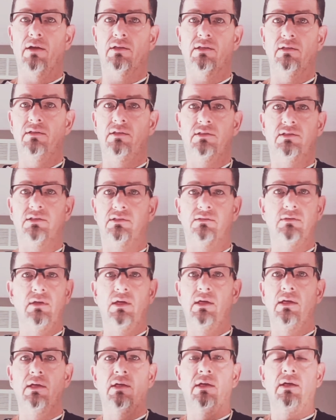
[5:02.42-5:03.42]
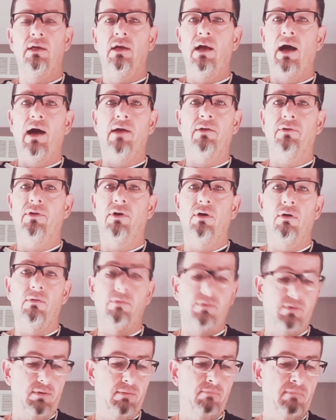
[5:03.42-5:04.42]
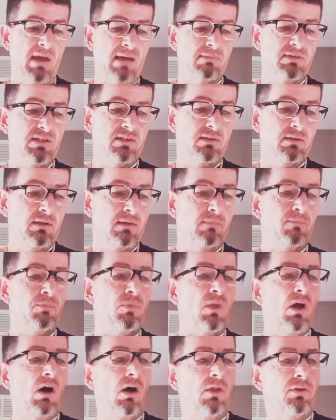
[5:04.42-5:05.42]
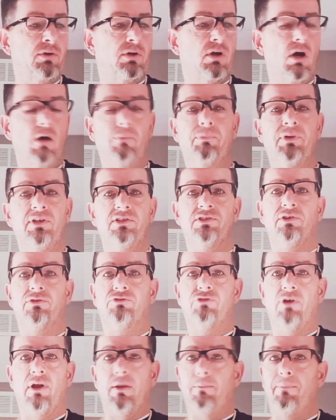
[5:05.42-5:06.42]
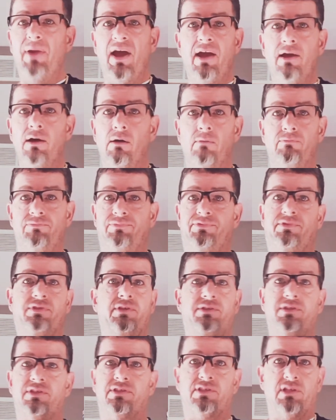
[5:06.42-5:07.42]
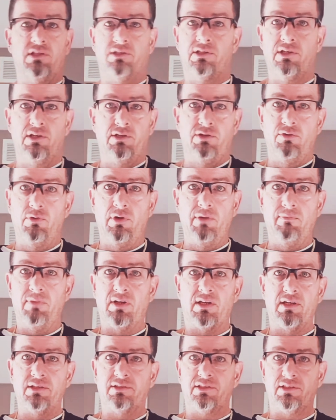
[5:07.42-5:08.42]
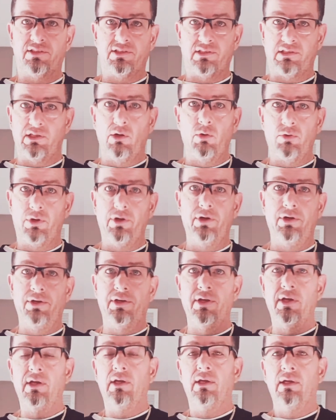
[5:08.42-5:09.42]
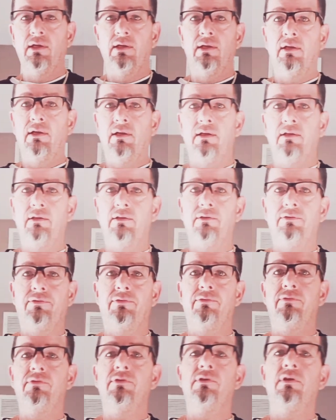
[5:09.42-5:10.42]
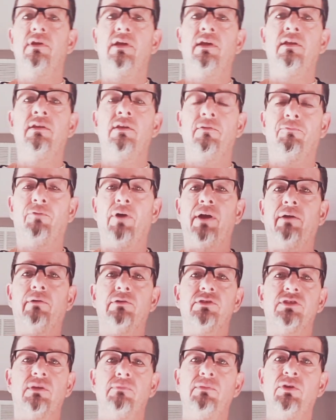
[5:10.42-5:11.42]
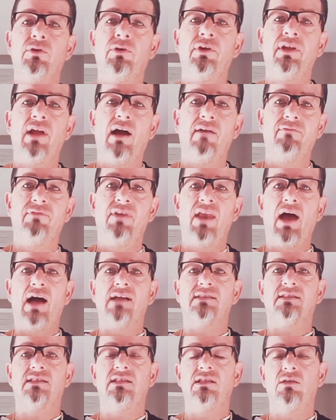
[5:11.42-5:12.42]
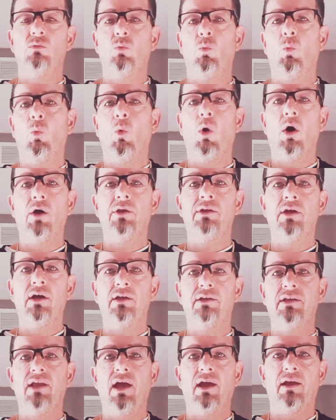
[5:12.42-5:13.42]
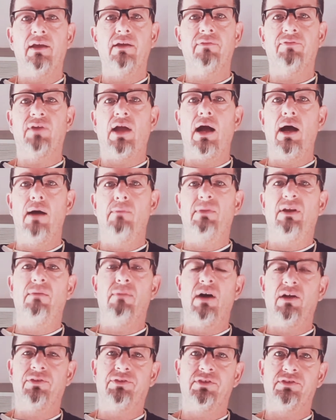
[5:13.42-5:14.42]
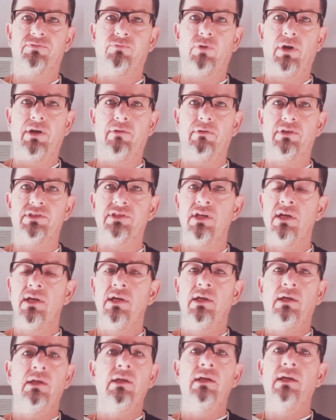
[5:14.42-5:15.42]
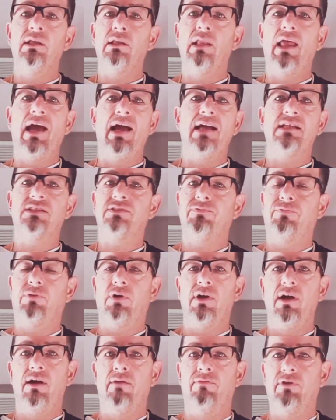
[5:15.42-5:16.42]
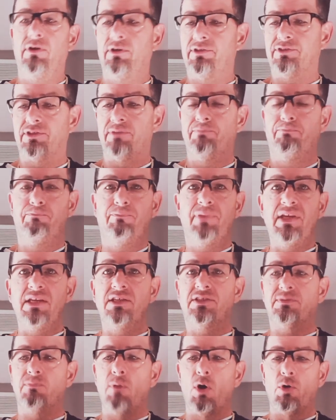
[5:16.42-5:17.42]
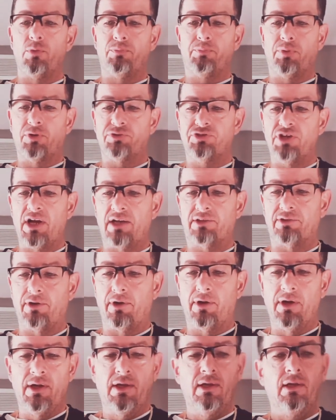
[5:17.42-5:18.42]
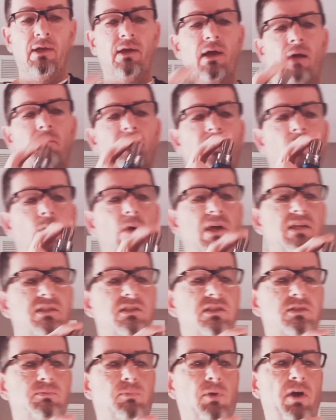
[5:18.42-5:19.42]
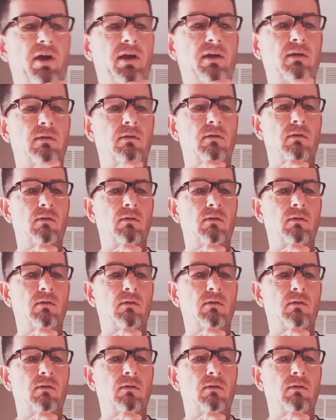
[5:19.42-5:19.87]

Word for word: It's, I don't know, maybe other companies are trying to pay them to discontinue it because it's so good. Uh, in the fragrance community, I've not seen one negative comment about this fragrance. It lasts forever. It's a beast mode projector. I'm going to waste a spray.